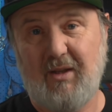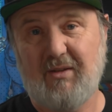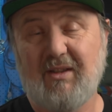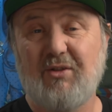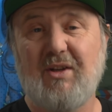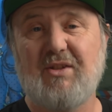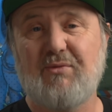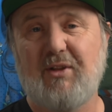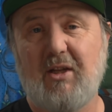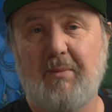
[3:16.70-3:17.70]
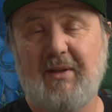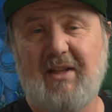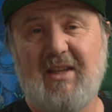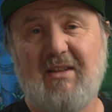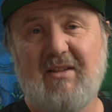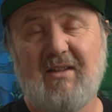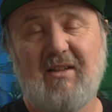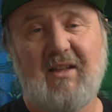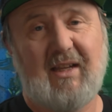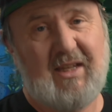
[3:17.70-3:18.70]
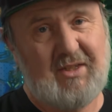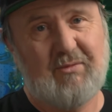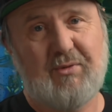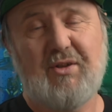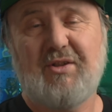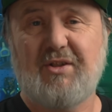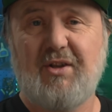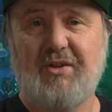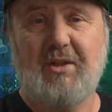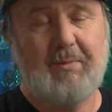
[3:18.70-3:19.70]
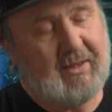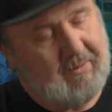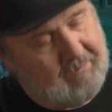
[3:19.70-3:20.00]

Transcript: increases reliability. I guess it reduces cost a bit,